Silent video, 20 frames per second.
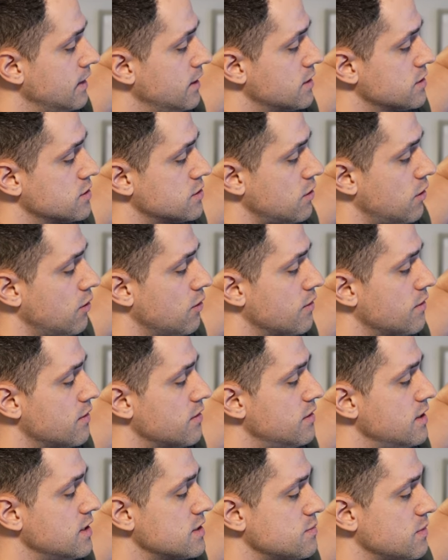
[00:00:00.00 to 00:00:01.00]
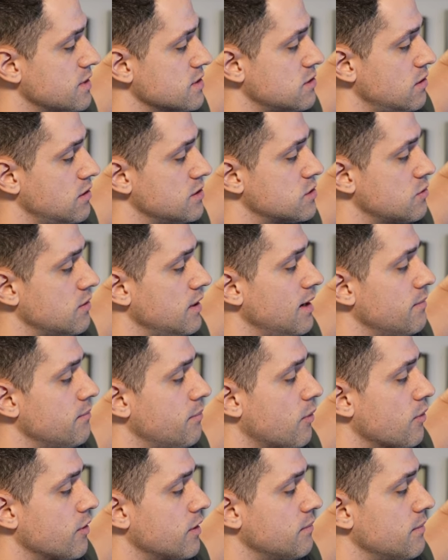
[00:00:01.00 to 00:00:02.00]
So this muscle is really
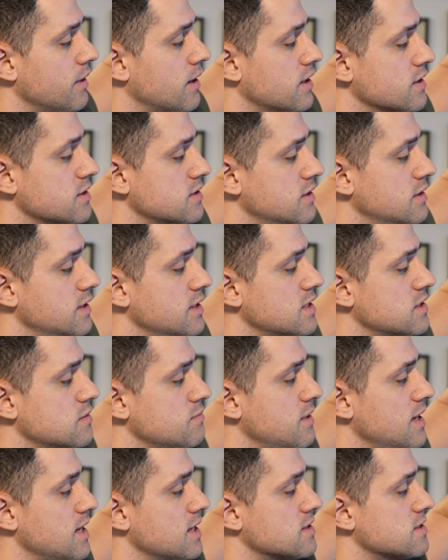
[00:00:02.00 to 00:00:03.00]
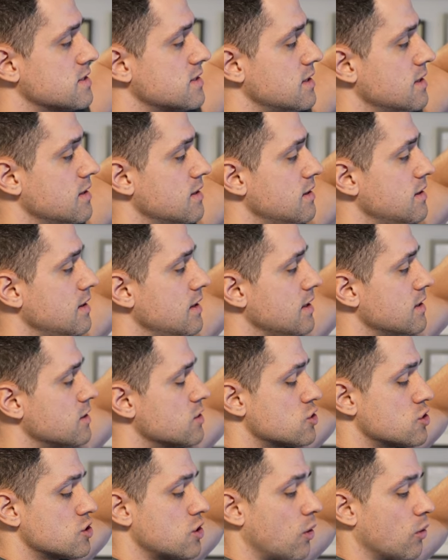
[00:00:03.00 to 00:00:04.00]
important because this makes the
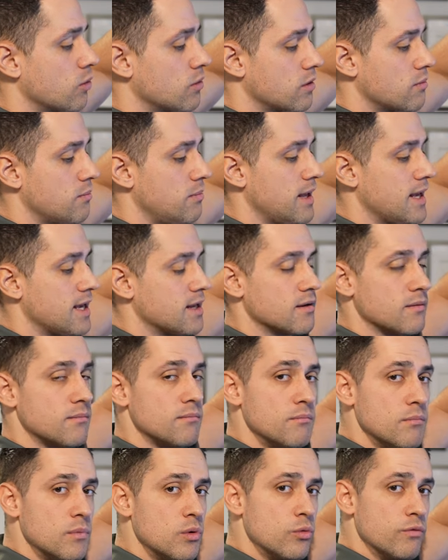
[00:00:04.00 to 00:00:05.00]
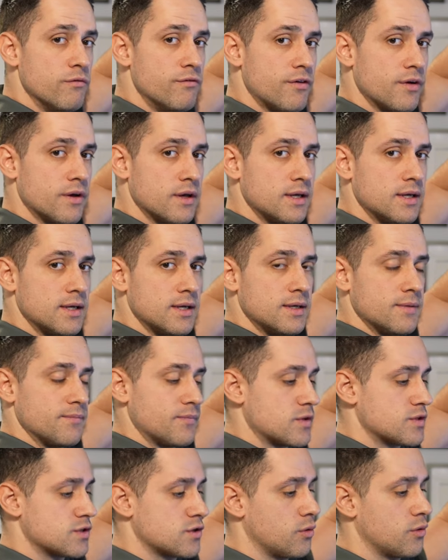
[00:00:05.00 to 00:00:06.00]
shoulder blade move.
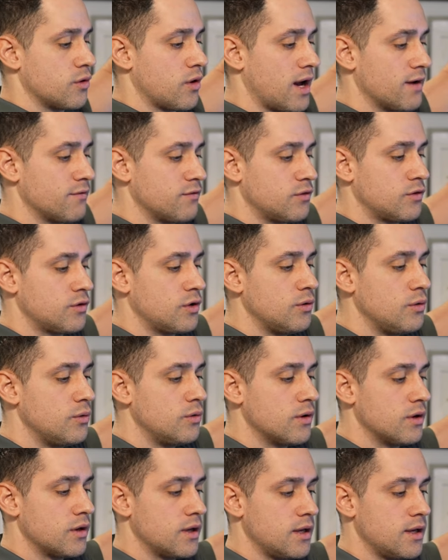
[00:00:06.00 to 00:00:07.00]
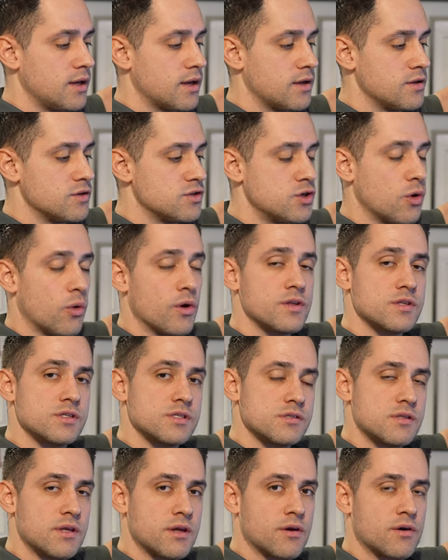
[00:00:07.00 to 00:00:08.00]
So you have two uh,
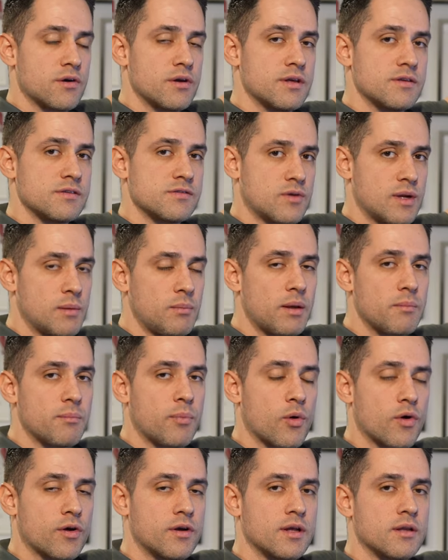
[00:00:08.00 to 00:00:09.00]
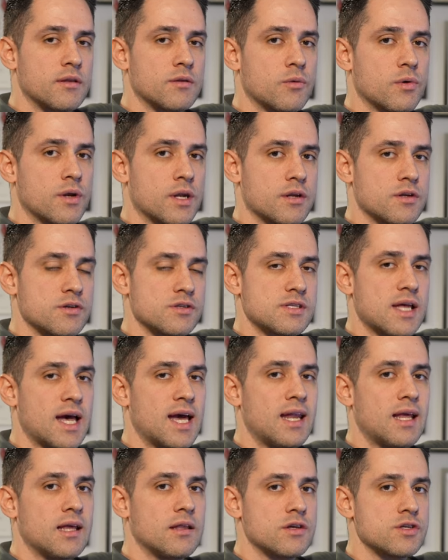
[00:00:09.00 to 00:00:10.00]
joints that are extremely important when
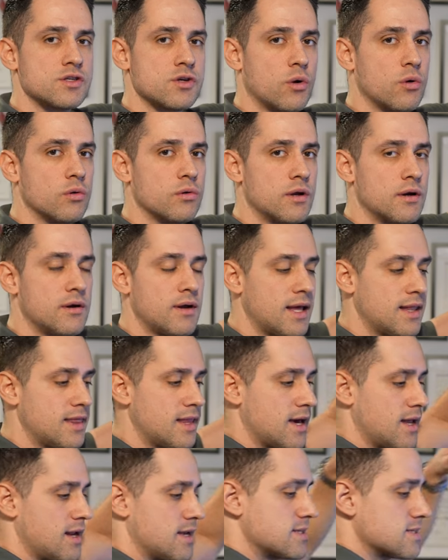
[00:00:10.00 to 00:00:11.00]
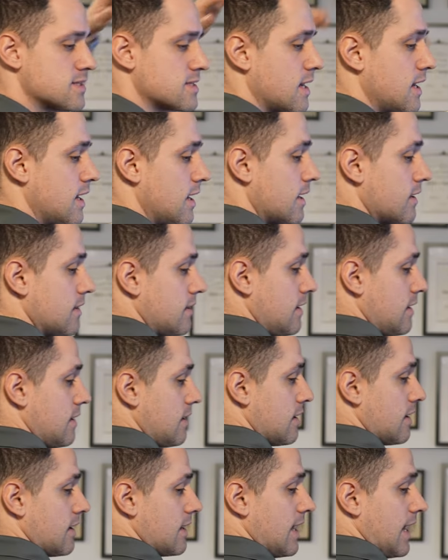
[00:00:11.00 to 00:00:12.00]
understanding the shoulder, and that is
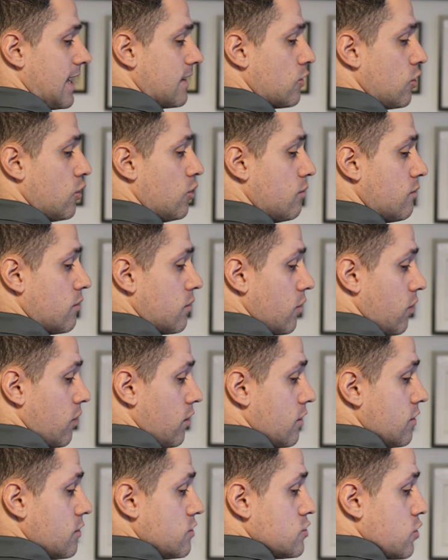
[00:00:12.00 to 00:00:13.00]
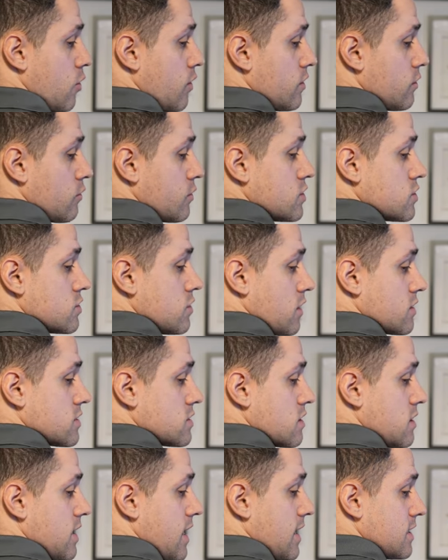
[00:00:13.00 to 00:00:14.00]
the glenohumeral joint, which does
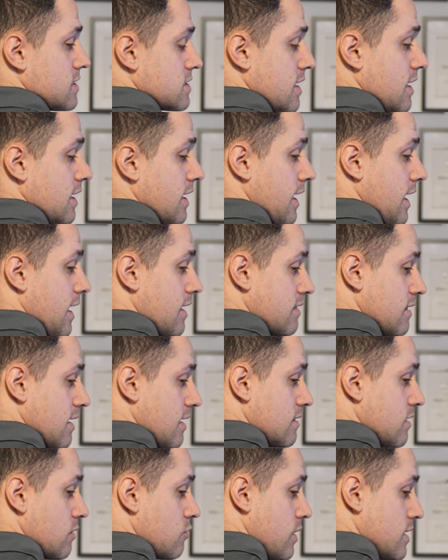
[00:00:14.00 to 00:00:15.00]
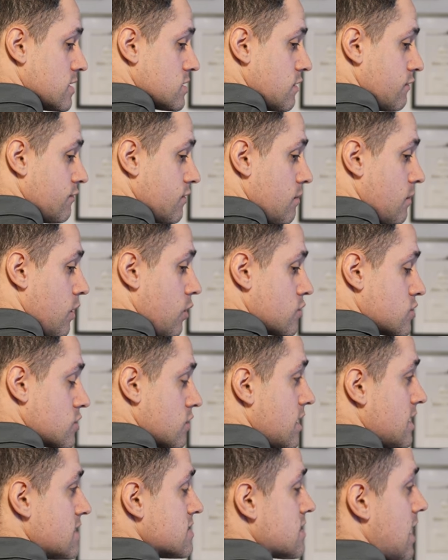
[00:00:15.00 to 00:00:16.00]
that, and then the rest of the
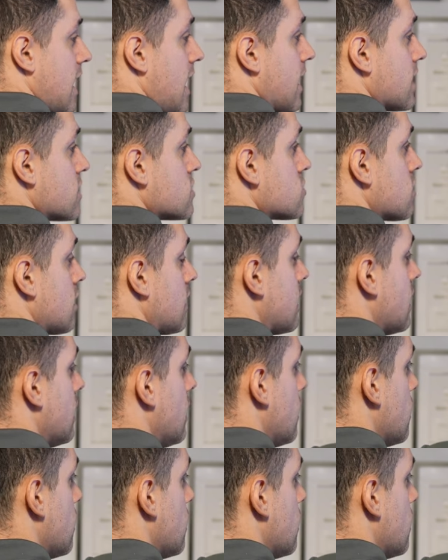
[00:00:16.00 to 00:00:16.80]
motion is actually